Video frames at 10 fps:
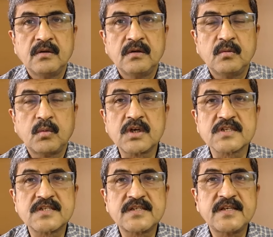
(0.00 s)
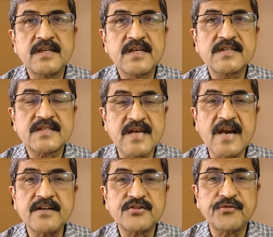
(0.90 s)
What does the CDN
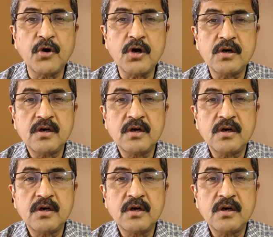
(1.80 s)
stands for?